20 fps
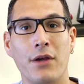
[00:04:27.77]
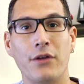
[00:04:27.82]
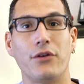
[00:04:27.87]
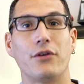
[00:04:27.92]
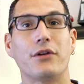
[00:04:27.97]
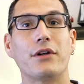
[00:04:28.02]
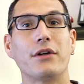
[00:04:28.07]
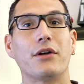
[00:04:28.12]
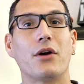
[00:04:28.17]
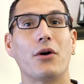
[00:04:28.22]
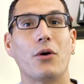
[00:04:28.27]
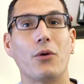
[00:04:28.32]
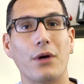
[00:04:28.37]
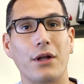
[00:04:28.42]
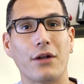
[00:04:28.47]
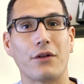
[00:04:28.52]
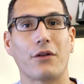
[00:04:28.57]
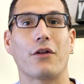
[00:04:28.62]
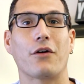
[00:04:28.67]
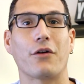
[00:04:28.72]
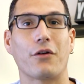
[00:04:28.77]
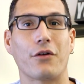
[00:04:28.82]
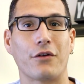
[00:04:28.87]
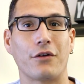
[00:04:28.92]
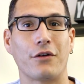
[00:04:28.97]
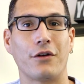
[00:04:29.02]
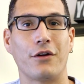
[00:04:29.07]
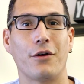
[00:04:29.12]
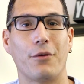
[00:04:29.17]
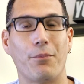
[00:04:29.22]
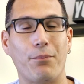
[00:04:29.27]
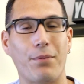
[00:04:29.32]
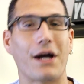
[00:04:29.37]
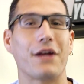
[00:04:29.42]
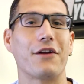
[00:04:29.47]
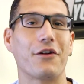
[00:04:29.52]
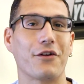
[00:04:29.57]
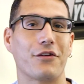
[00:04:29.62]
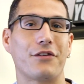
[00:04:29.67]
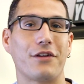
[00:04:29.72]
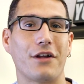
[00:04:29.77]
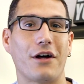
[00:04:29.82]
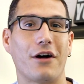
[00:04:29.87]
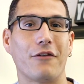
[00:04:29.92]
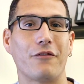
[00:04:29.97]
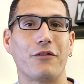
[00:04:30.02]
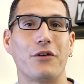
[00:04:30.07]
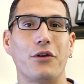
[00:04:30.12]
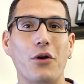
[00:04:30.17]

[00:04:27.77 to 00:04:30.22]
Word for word: You can go and learn by yourself.